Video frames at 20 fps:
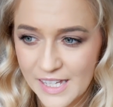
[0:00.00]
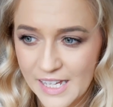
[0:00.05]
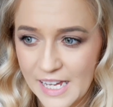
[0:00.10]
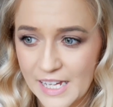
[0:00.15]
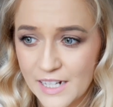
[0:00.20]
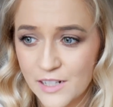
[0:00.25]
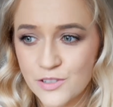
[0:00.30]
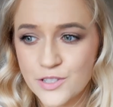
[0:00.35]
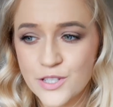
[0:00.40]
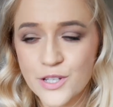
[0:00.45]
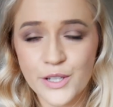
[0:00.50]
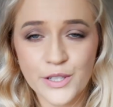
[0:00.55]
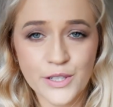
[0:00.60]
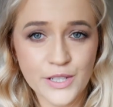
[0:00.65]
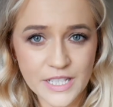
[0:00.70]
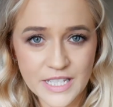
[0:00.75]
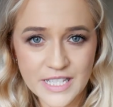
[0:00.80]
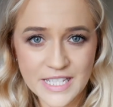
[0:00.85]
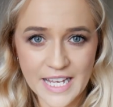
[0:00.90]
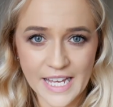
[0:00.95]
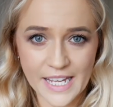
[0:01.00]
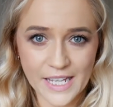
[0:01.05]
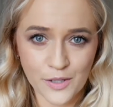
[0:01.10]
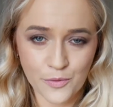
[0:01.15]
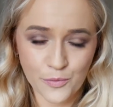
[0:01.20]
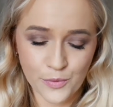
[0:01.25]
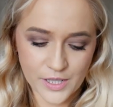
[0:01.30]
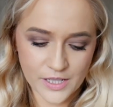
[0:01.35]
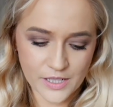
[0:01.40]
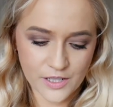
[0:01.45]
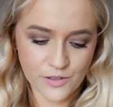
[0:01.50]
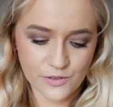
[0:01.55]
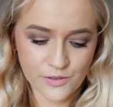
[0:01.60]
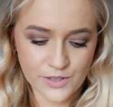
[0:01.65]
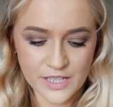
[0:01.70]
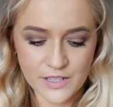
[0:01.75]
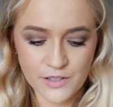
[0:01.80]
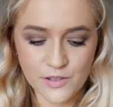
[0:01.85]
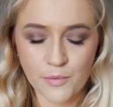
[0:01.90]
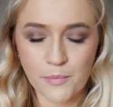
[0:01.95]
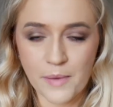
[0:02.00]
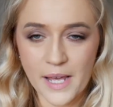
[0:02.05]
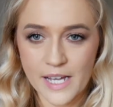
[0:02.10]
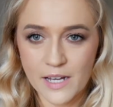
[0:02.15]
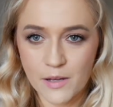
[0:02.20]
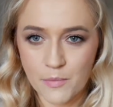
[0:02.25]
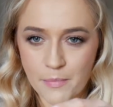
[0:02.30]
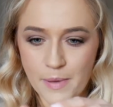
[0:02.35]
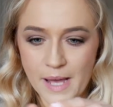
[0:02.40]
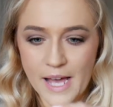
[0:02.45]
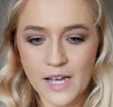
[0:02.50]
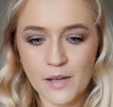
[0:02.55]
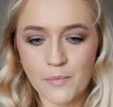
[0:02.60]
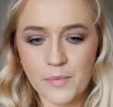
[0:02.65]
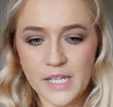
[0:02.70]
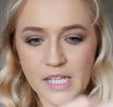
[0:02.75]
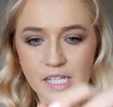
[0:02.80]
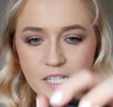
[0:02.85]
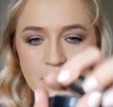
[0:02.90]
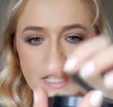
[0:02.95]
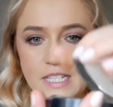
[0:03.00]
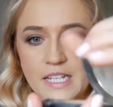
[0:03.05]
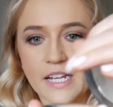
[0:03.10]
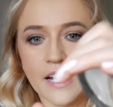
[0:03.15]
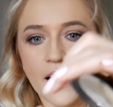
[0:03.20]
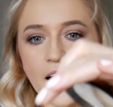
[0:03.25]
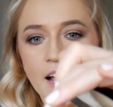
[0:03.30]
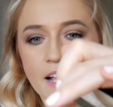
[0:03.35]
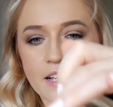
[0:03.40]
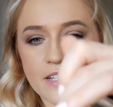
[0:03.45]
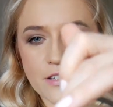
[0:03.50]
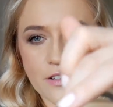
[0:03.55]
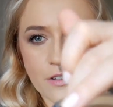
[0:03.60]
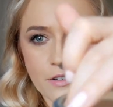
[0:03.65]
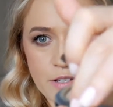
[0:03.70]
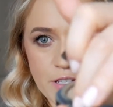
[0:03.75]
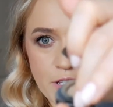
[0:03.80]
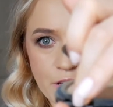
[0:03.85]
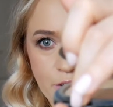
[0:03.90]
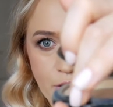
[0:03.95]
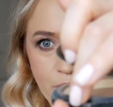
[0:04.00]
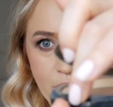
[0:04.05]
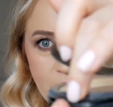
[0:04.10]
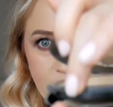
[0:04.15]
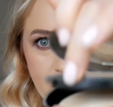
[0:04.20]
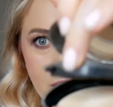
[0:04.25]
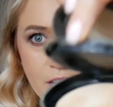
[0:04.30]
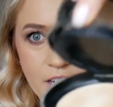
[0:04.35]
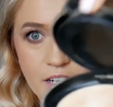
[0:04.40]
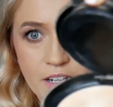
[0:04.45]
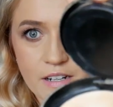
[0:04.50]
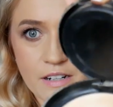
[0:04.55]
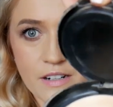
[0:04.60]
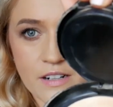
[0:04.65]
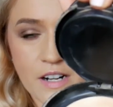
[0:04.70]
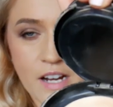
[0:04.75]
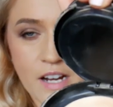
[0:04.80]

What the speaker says: And also you can take it with you in your makeup bag because it has also here